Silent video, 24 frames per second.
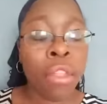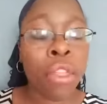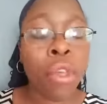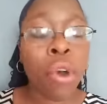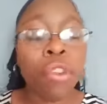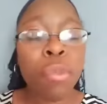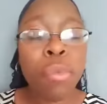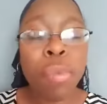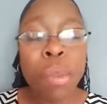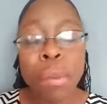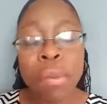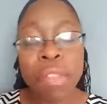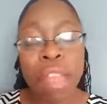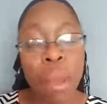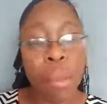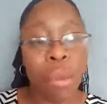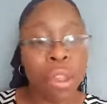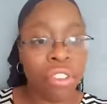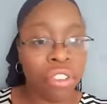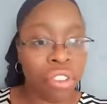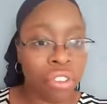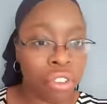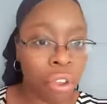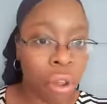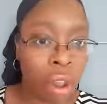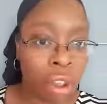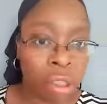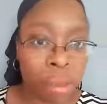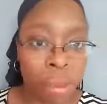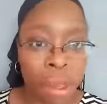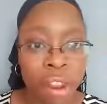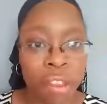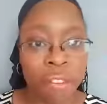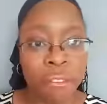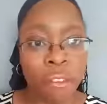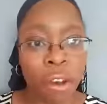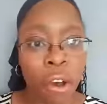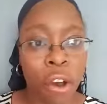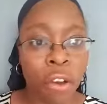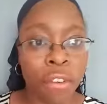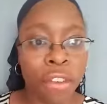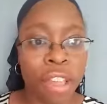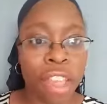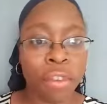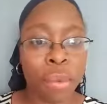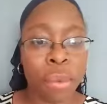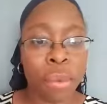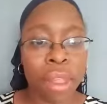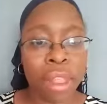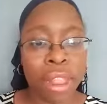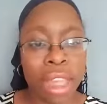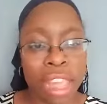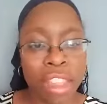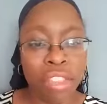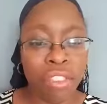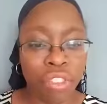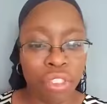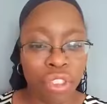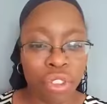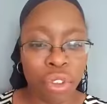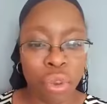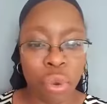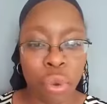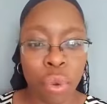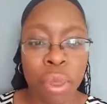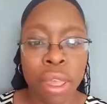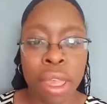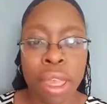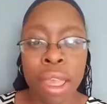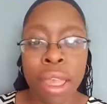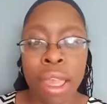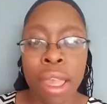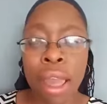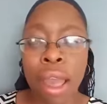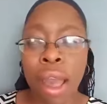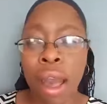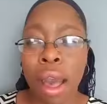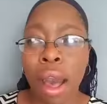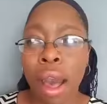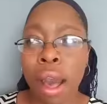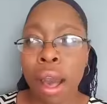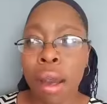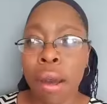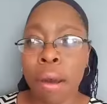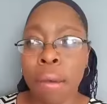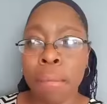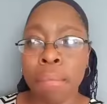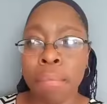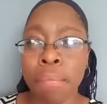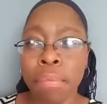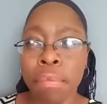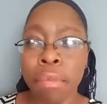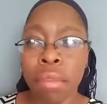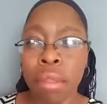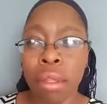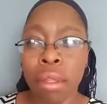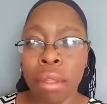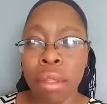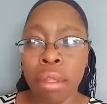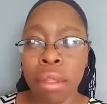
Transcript: those people that we just talked about involved as it relates to um,